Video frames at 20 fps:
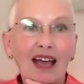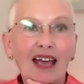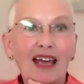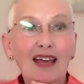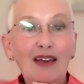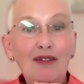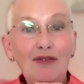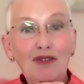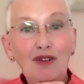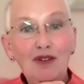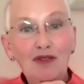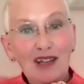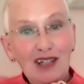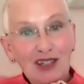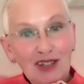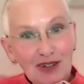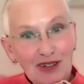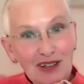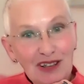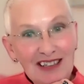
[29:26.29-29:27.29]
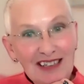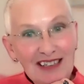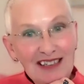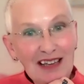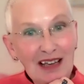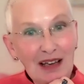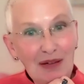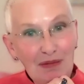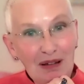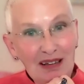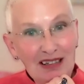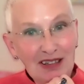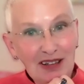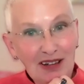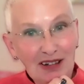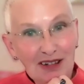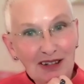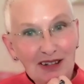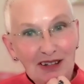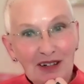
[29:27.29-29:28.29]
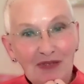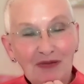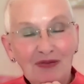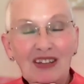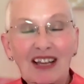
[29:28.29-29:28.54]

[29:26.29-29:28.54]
If you've enjoyed this episode,